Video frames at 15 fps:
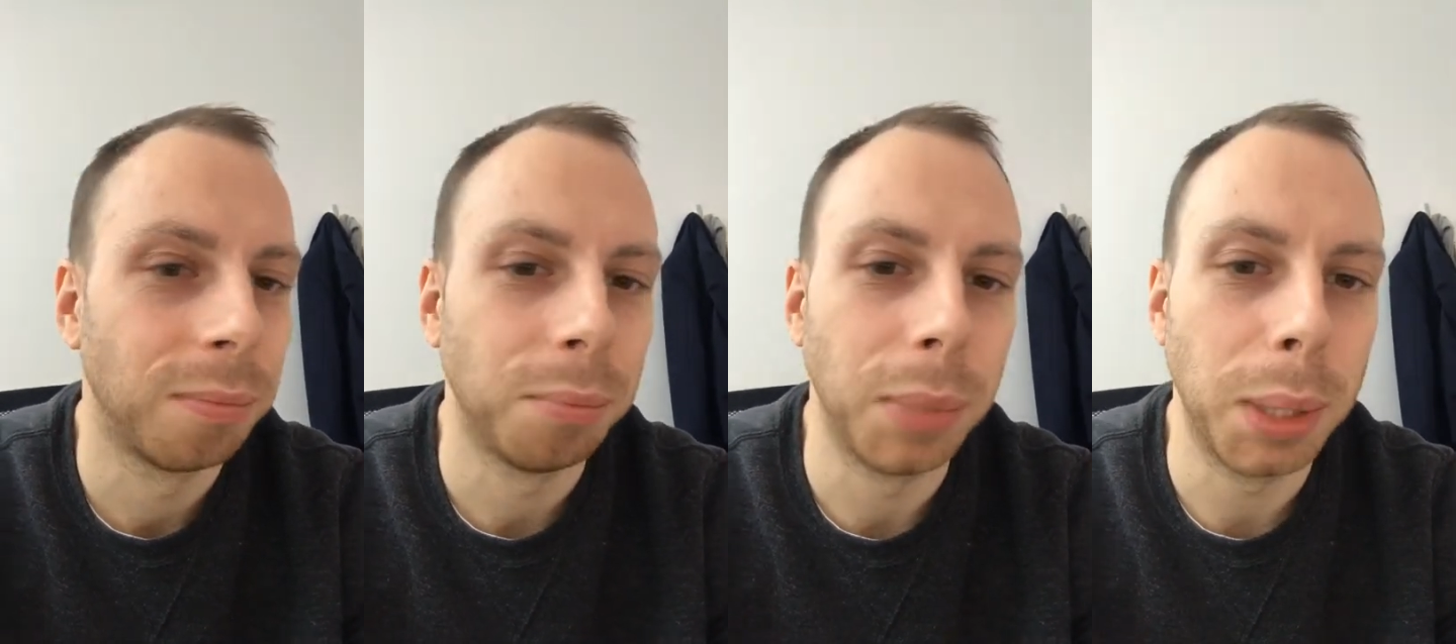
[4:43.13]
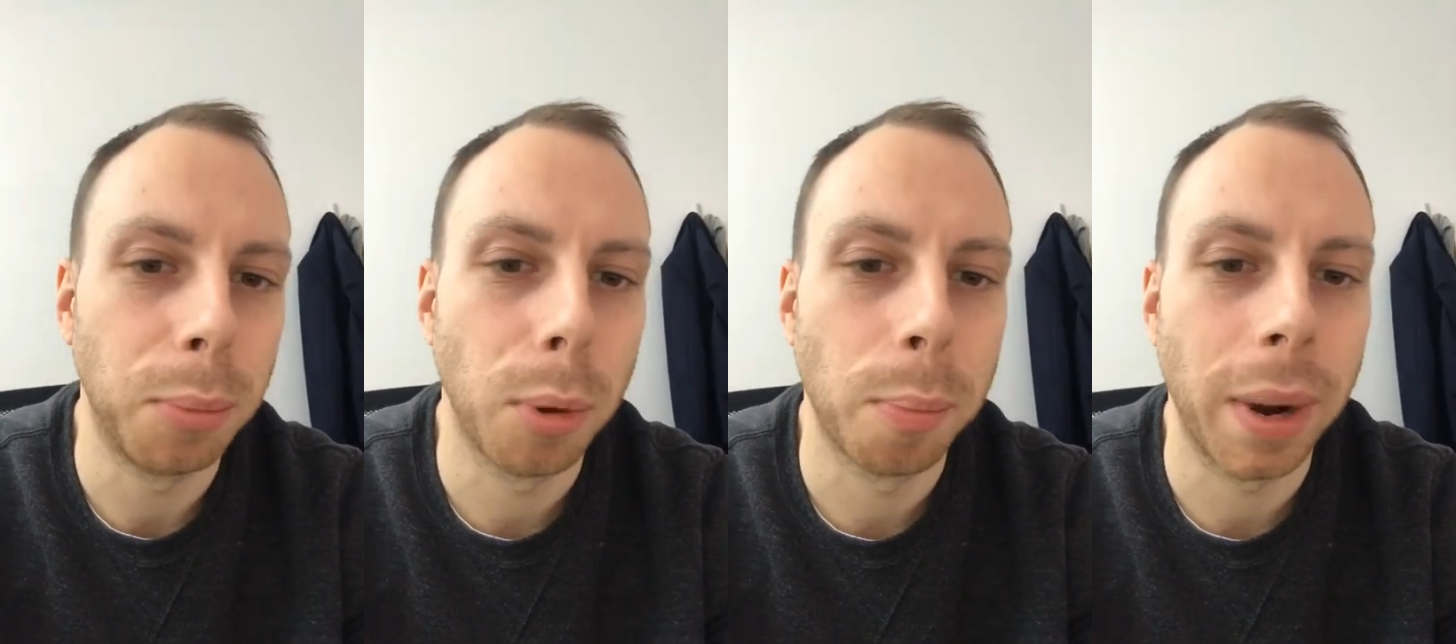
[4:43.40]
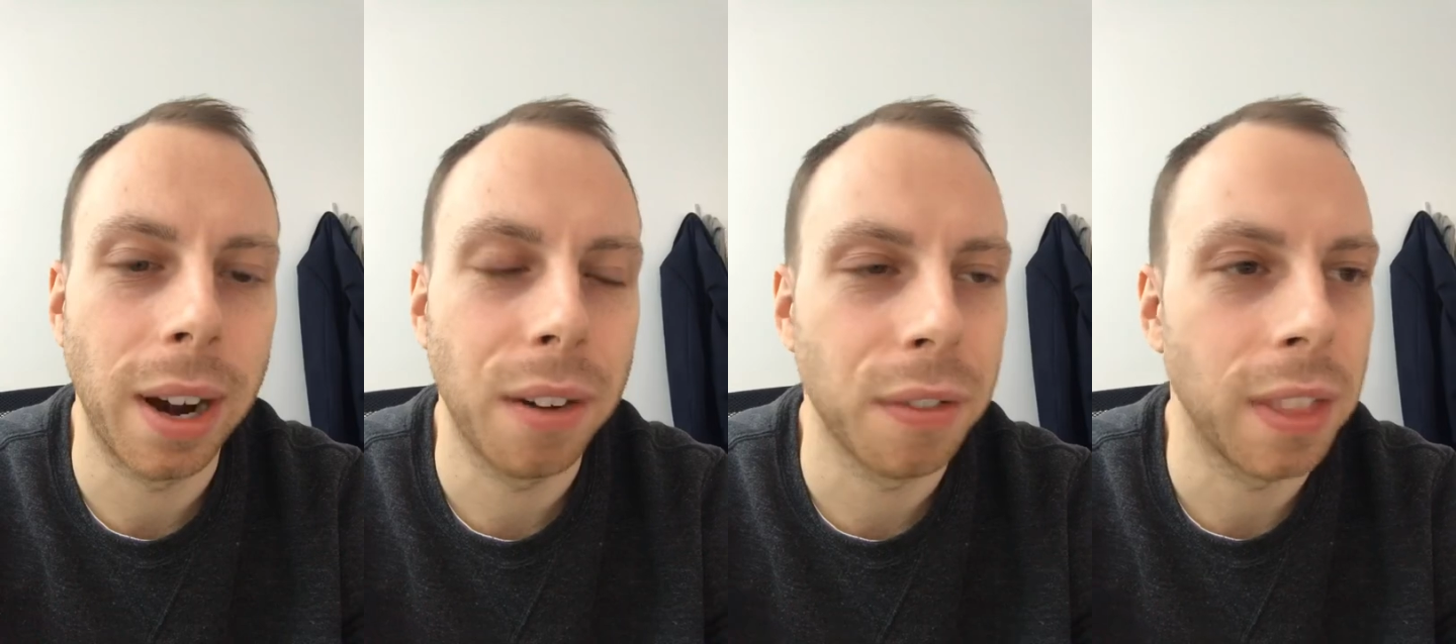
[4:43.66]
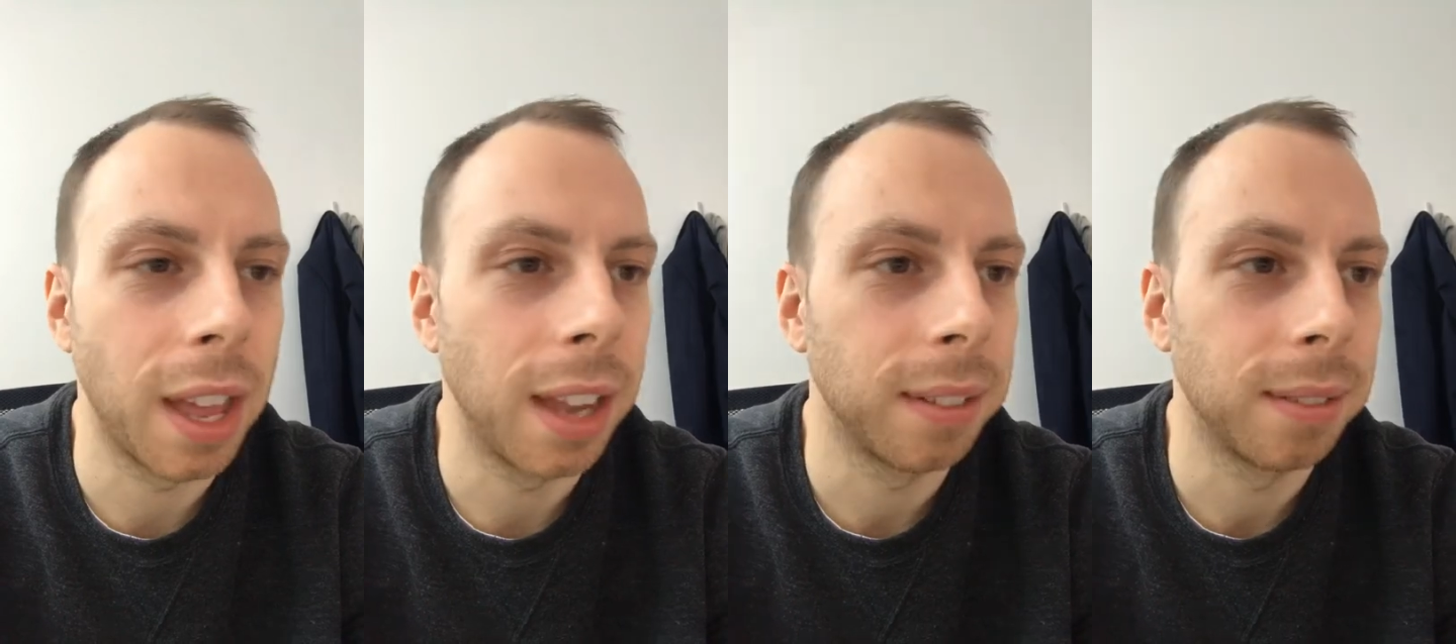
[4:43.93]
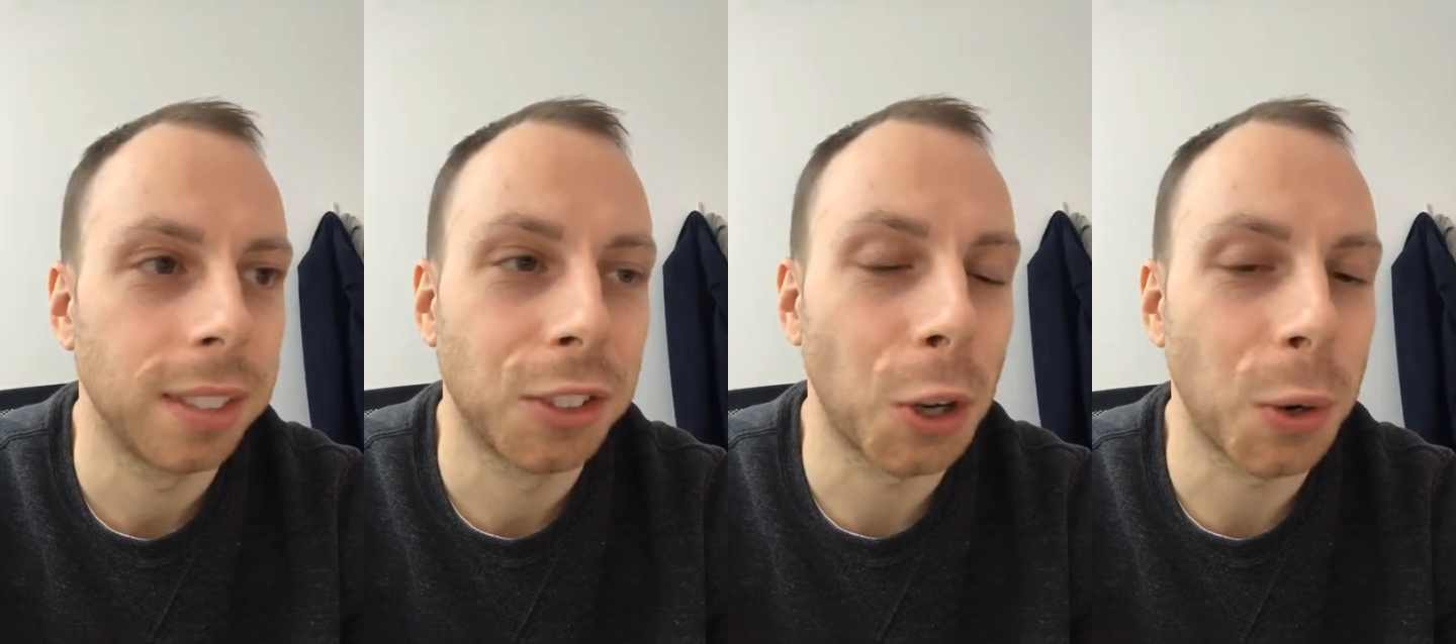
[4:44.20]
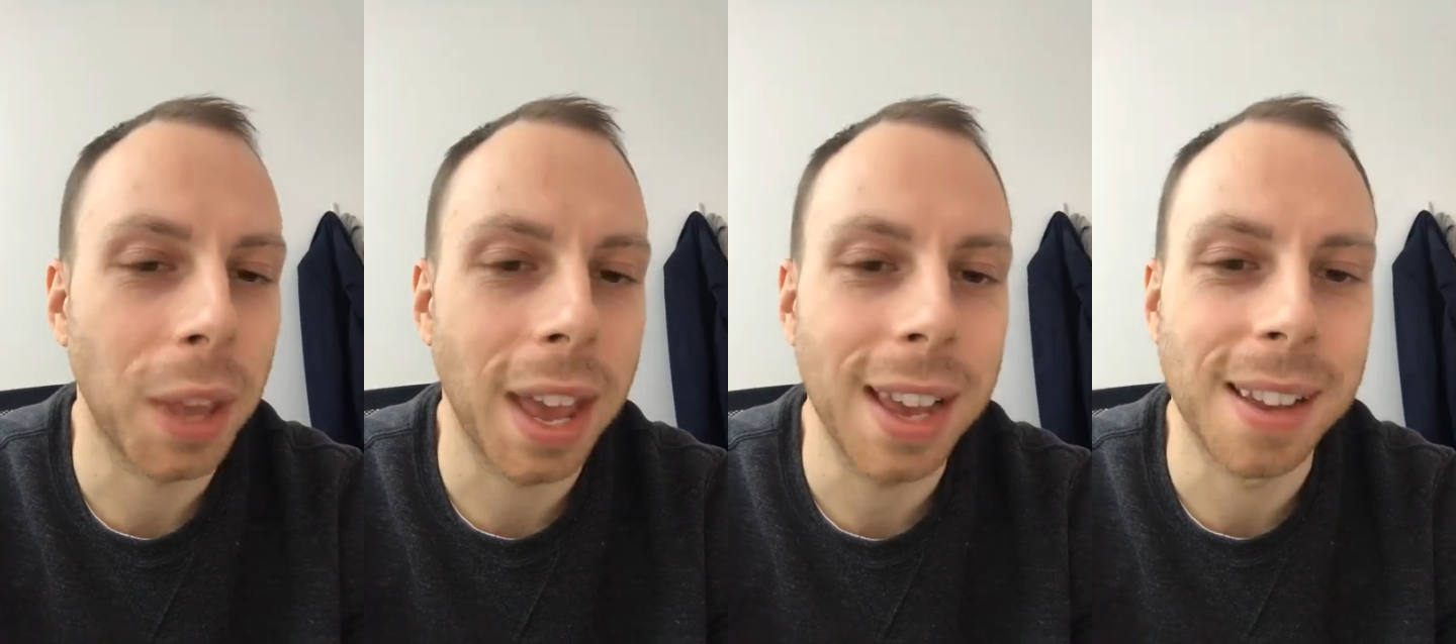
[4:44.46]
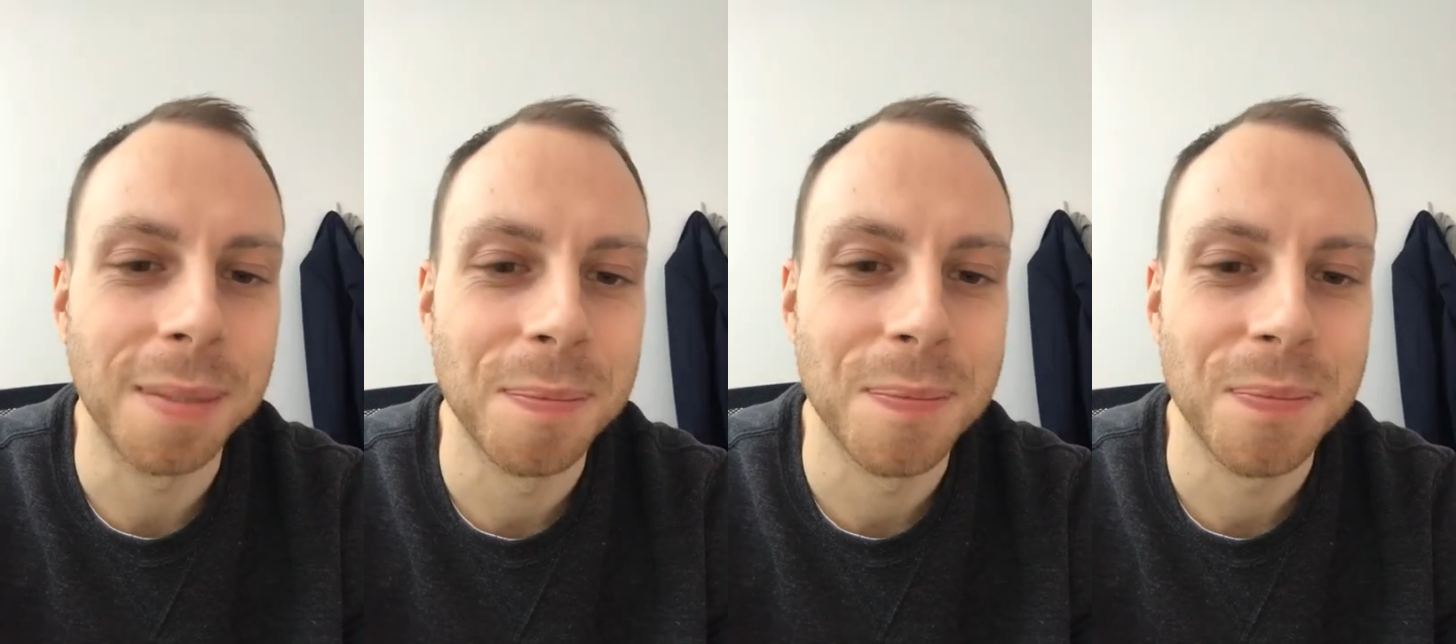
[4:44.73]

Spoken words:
be prepared for that. It's okay.